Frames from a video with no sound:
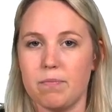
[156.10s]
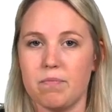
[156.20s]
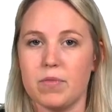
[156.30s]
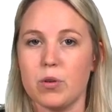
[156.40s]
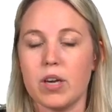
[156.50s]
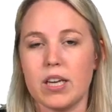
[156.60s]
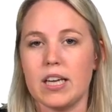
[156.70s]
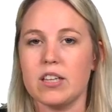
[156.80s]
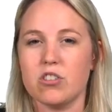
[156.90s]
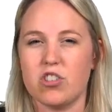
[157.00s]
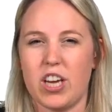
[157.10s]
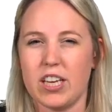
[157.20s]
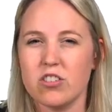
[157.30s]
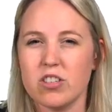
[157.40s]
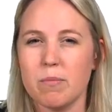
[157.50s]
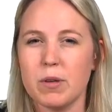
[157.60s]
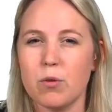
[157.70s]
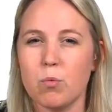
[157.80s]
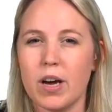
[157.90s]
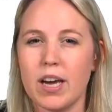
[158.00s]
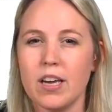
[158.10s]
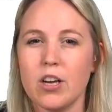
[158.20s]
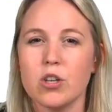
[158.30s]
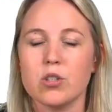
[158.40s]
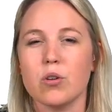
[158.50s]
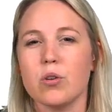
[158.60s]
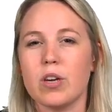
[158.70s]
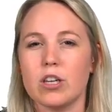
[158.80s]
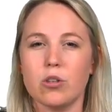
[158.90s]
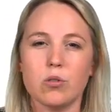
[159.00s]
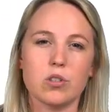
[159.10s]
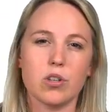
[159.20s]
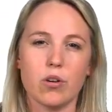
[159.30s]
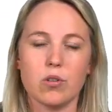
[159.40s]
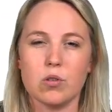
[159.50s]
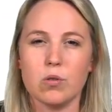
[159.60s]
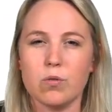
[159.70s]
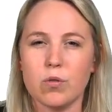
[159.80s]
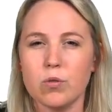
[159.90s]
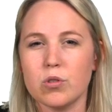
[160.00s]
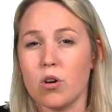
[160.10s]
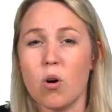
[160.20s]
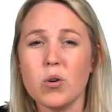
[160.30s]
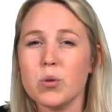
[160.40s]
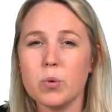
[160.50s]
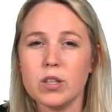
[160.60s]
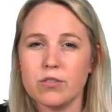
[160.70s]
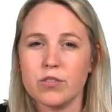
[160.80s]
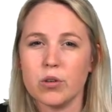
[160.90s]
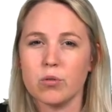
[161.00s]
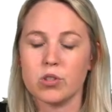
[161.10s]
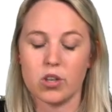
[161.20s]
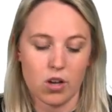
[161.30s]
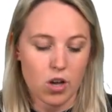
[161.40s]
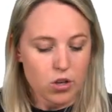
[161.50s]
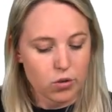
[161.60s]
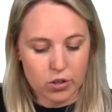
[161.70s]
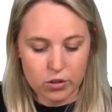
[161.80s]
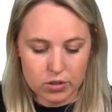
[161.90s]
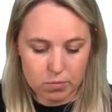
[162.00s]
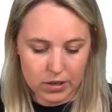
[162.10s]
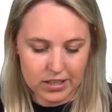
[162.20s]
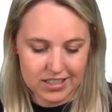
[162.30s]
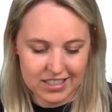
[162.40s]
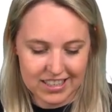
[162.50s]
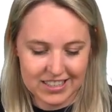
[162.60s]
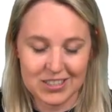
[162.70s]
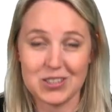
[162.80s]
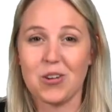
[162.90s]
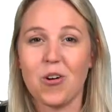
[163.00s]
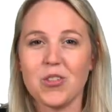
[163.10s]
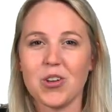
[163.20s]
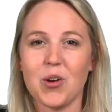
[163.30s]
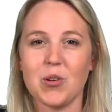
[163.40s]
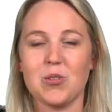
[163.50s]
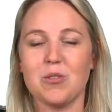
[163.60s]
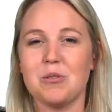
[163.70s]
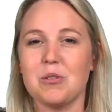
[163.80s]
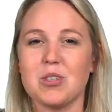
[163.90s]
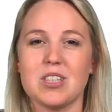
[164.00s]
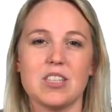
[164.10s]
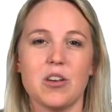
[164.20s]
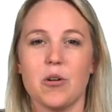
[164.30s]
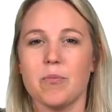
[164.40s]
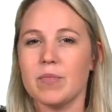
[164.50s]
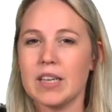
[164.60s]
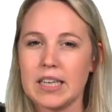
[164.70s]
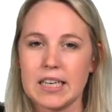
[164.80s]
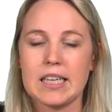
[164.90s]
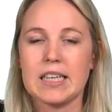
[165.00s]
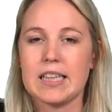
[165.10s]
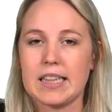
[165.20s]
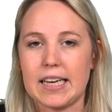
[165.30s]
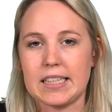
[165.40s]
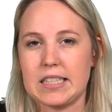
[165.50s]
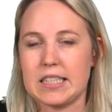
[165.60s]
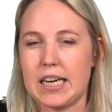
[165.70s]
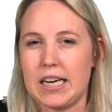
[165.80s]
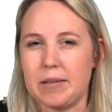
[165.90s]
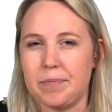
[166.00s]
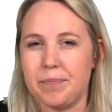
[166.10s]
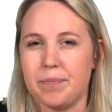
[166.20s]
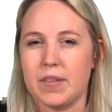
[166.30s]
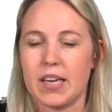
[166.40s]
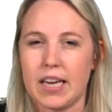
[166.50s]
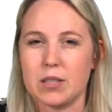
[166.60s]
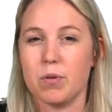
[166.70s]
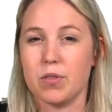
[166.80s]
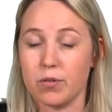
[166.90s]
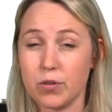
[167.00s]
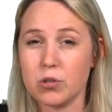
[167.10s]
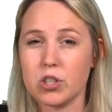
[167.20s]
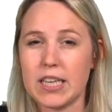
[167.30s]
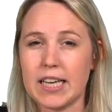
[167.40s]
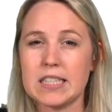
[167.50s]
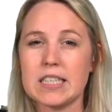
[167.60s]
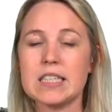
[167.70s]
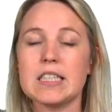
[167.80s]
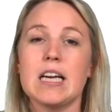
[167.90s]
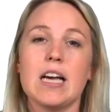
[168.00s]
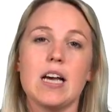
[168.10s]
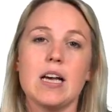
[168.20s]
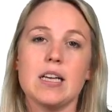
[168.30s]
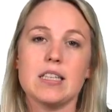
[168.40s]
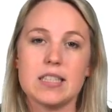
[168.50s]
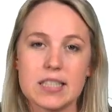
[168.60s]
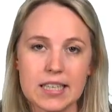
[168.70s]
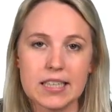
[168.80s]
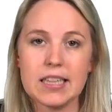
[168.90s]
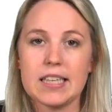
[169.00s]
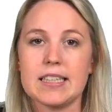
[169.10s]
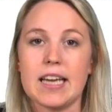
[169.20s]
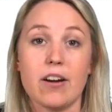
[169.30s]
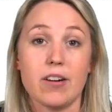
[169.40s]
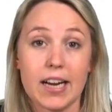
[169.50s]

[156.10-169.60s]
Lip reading: you can interchange them in a way. So you can use the going to future or the will future. You can use the present tenses or the going to future. So that's the case with the future tenses. Still, there